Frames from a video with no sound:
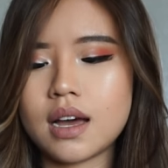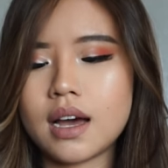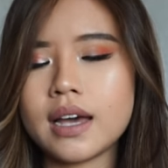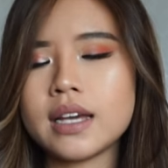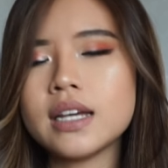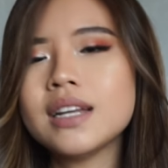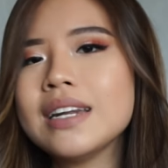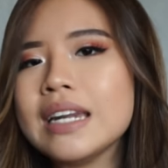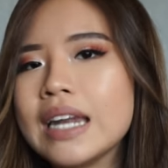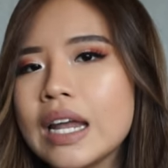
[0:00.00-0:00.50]
I
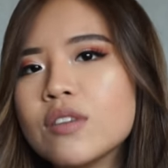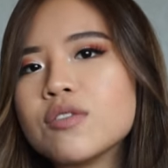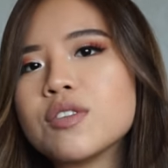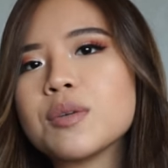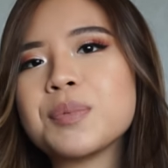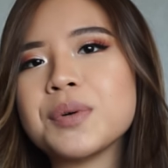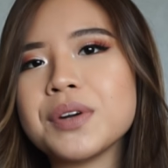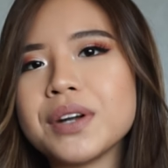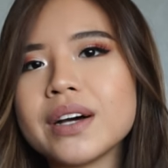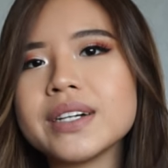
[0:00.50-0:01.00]
can never
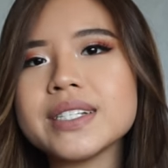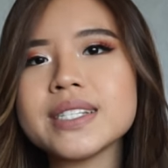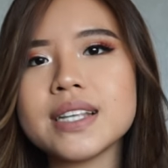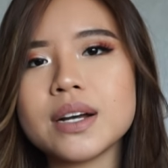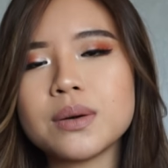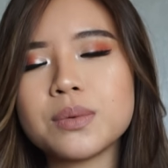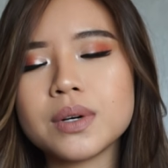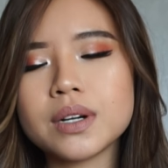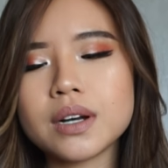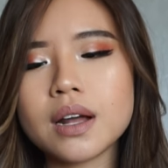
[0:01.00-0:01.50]
pronounce
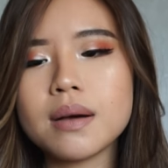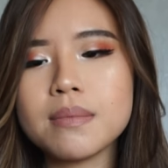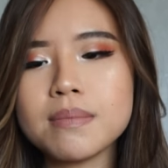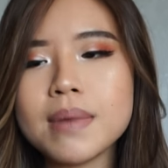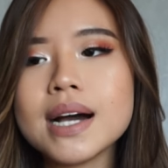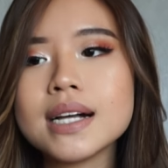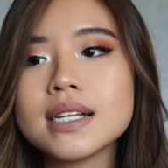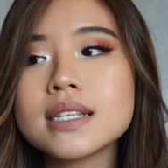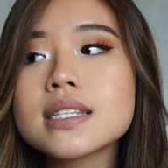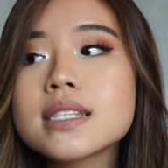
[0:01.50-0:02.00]
that word,
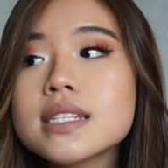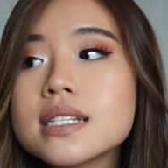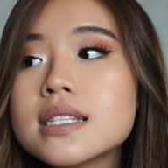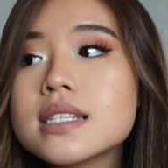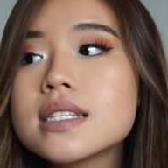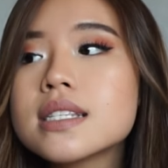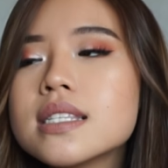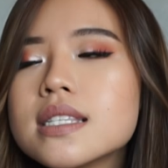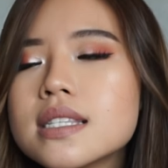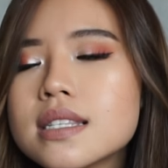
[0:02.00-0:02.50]

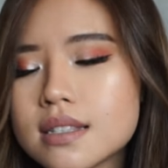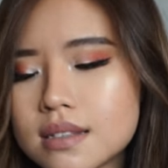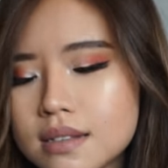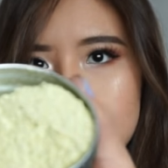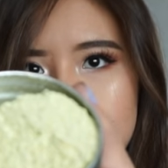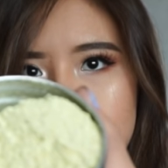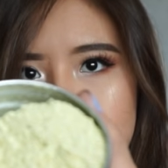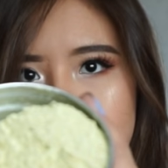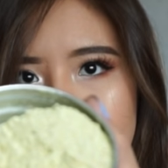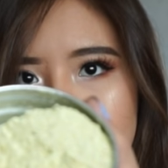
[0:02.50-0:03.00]
masks.
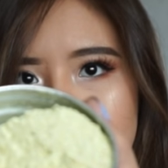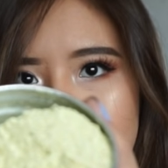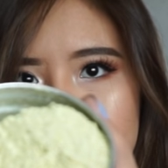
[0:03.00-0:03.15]
So it